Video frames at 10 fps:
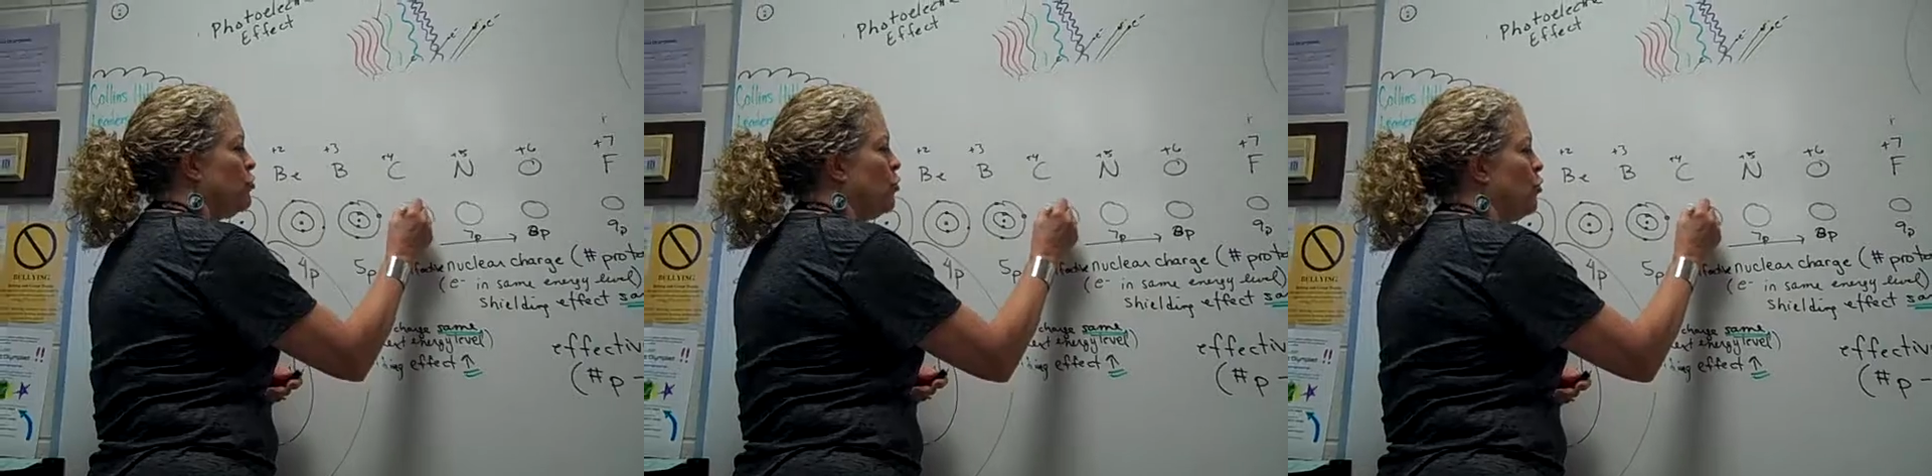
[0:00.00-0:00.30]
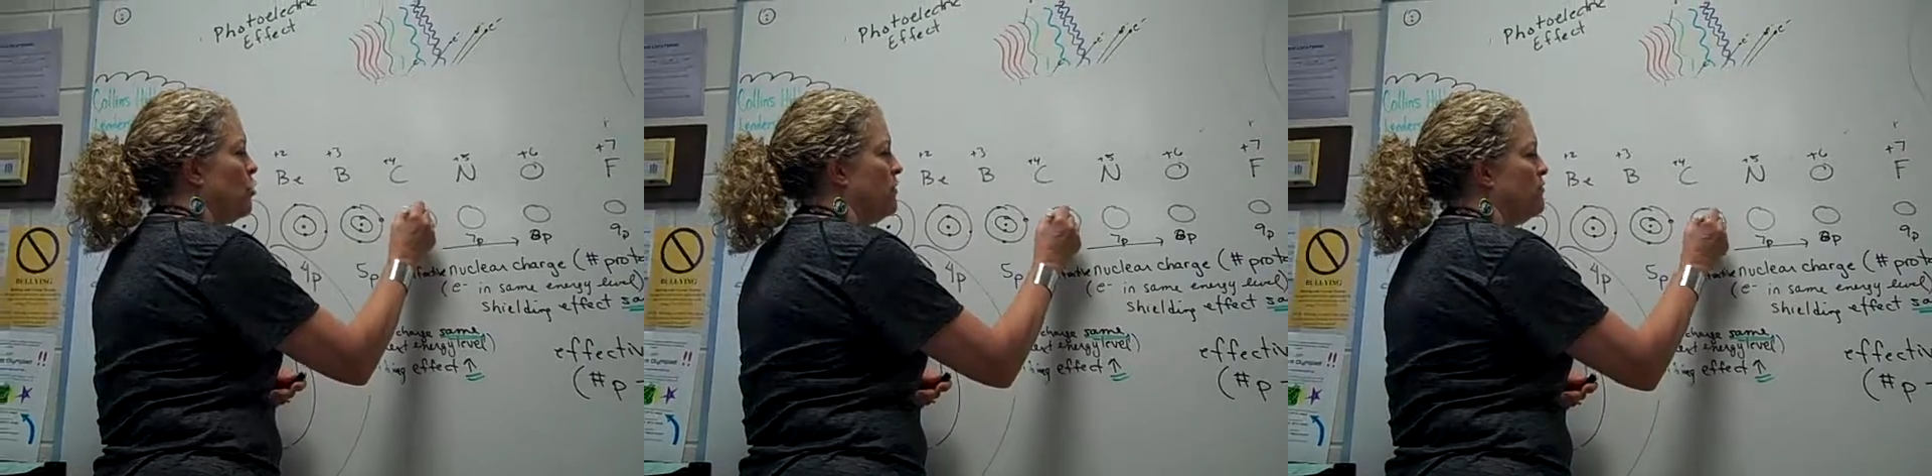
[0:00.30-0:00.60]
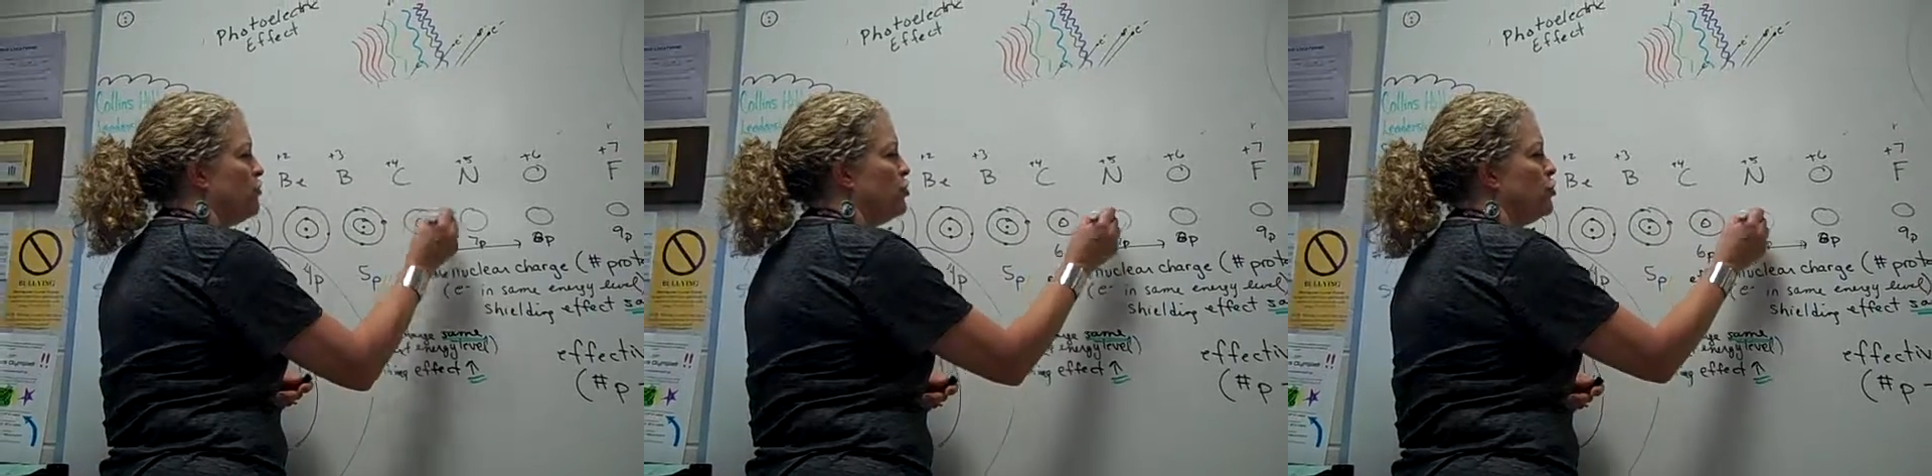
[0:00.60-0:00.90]
core
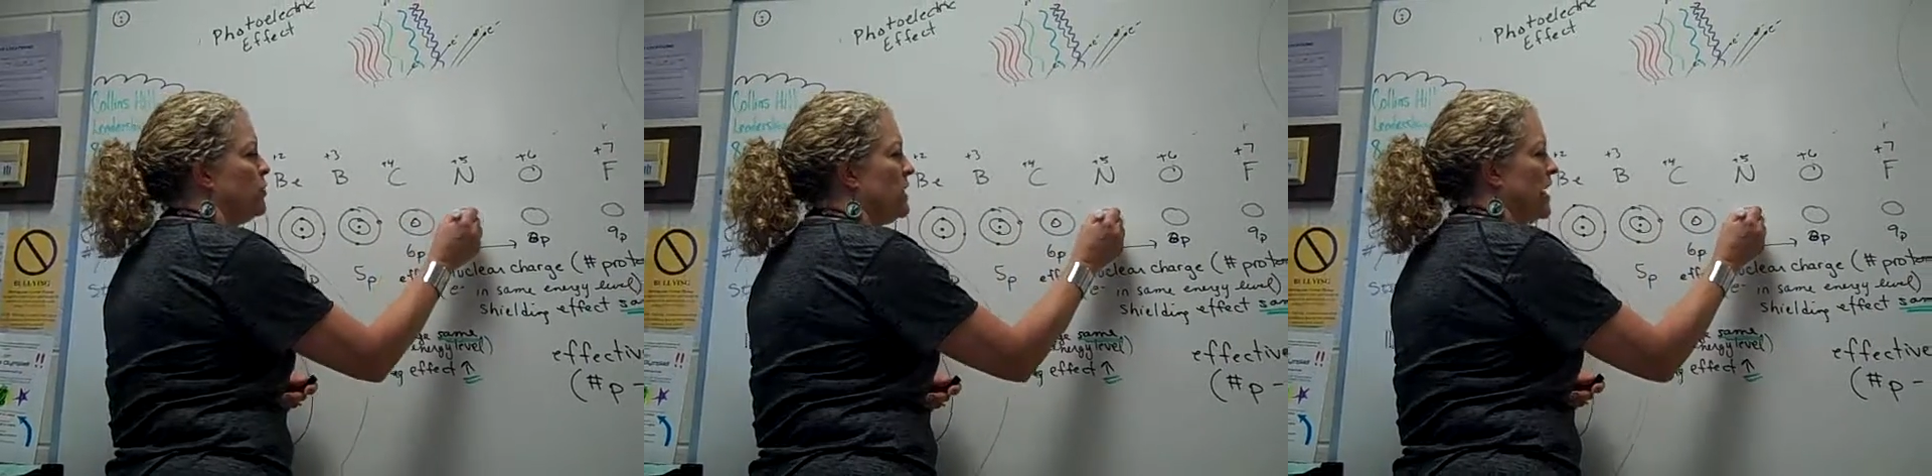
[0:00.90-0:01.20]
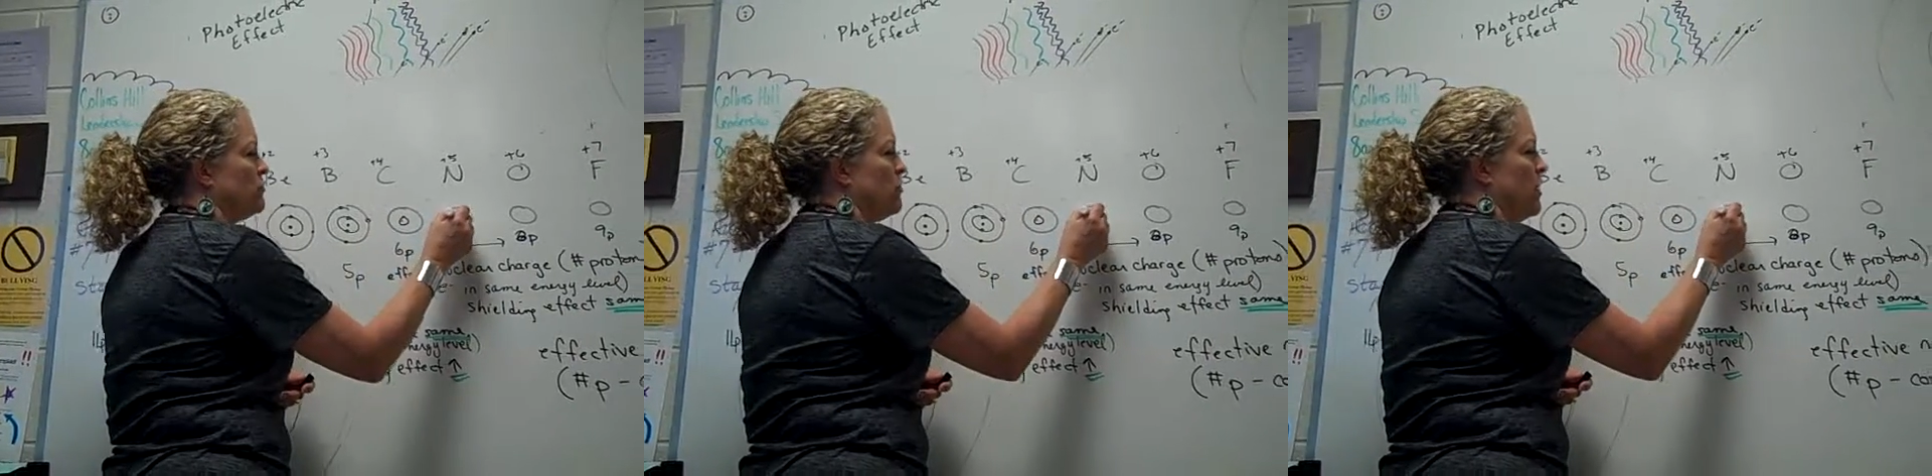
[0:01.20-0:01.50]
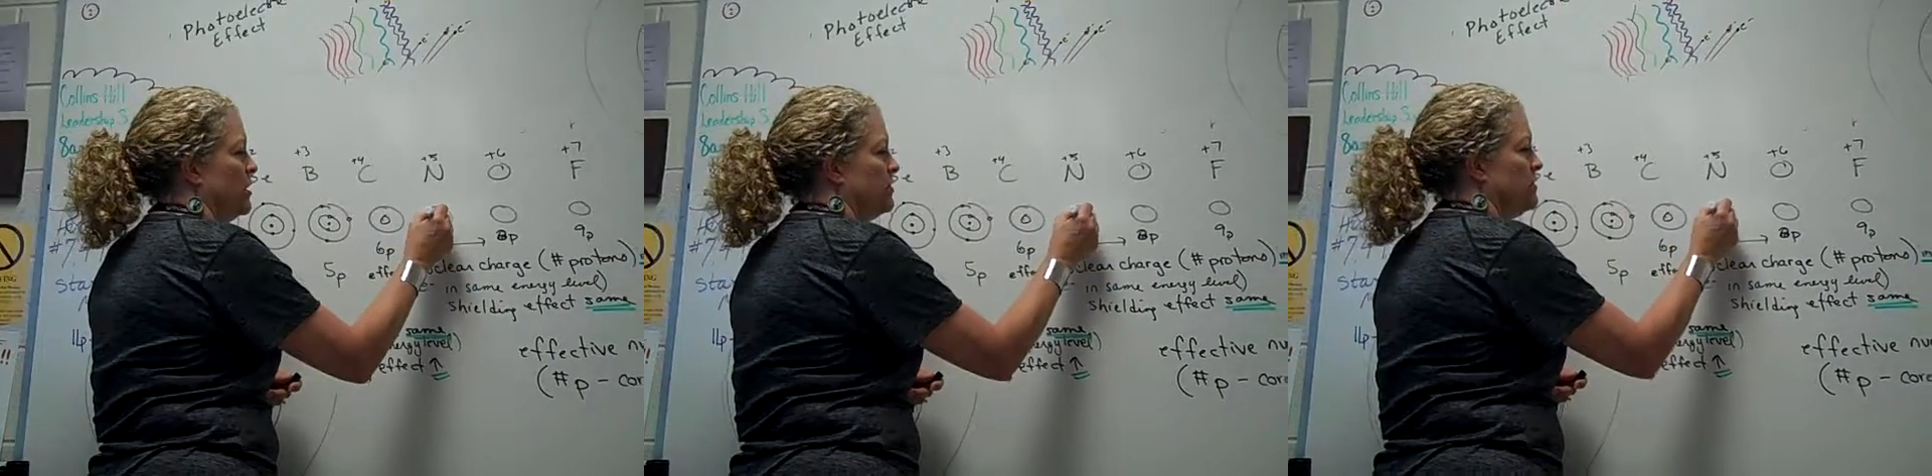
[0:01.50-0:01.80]
of 2
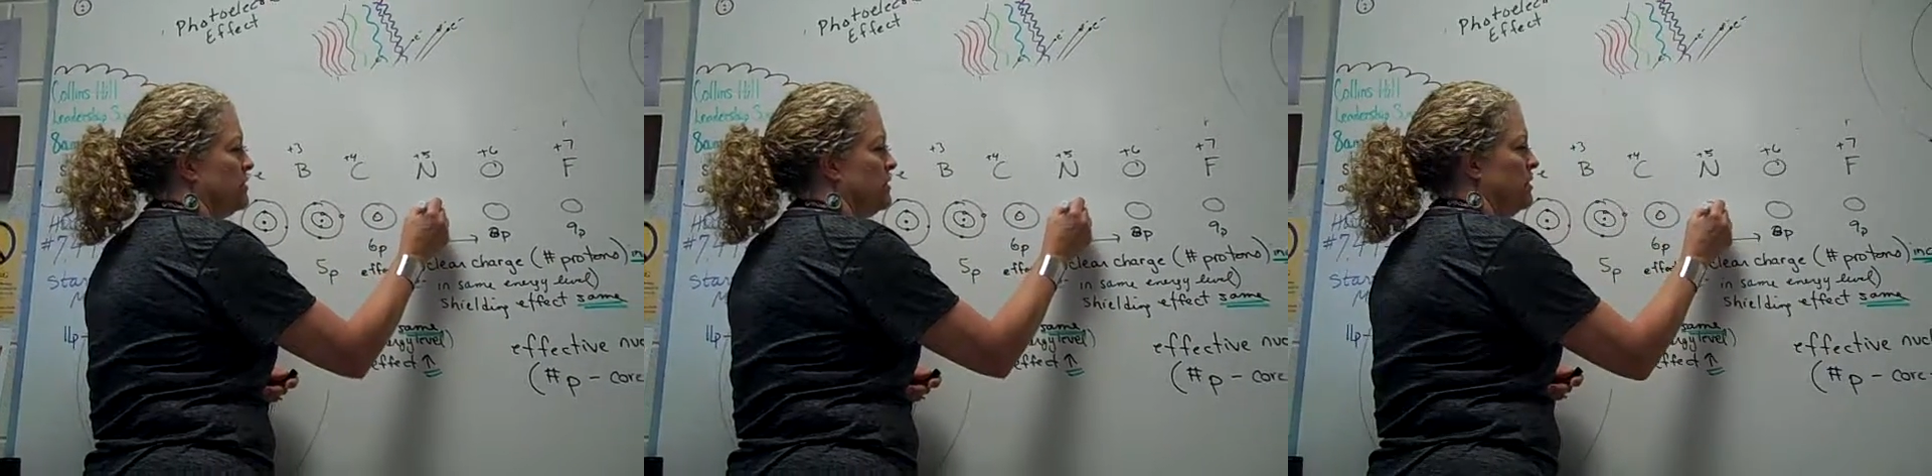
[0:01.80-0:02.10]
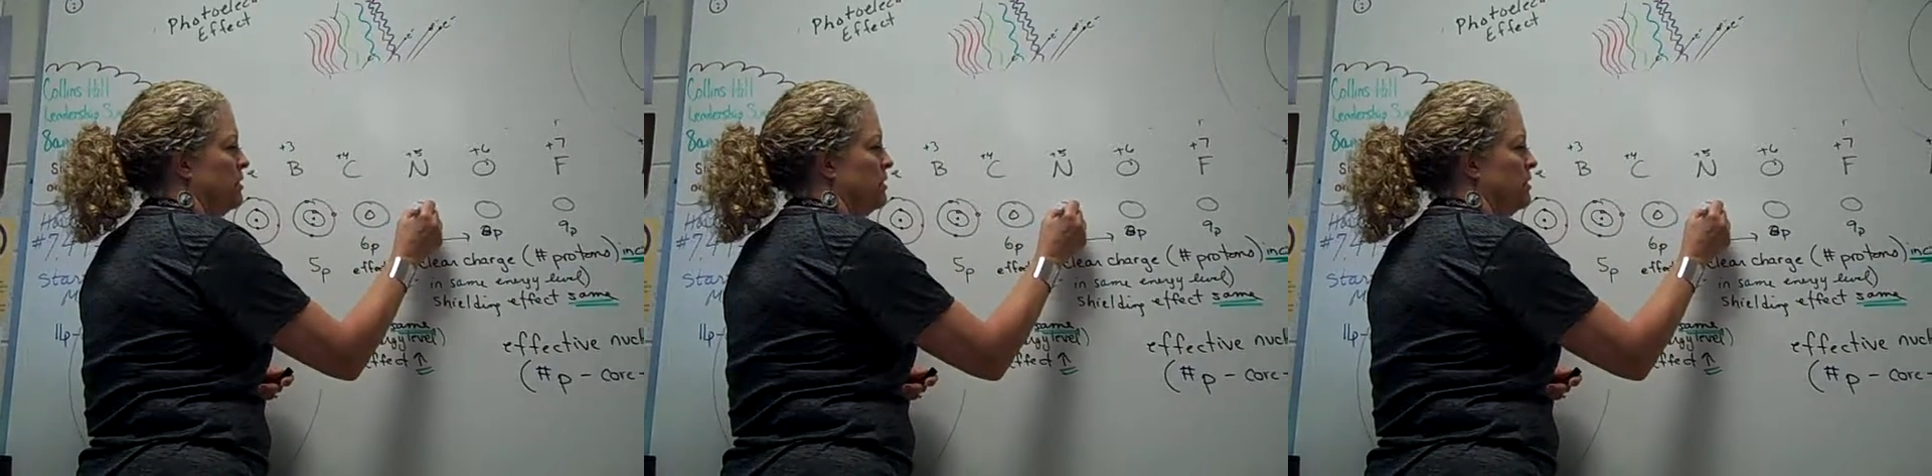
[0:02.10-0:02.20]
electrons,